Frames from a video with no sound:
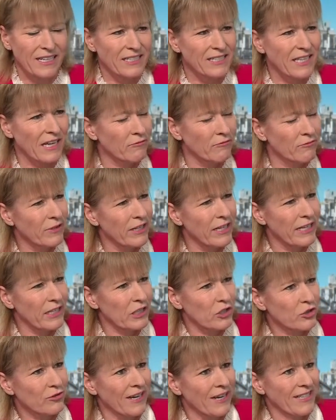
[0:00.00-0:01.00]
Is that
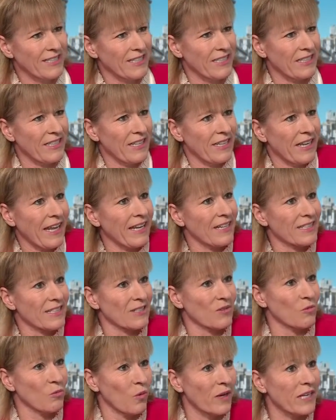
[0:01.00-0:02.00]
really attracting the
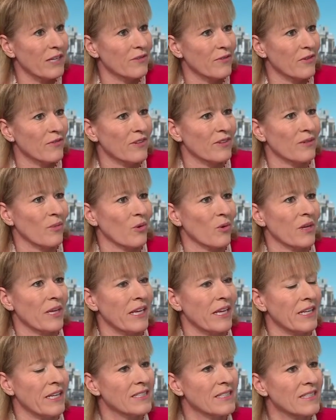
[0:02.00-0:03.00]
next wave of
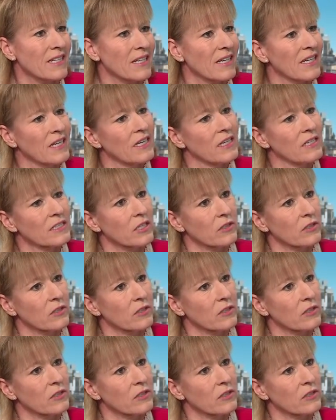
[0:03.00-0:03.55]
employees?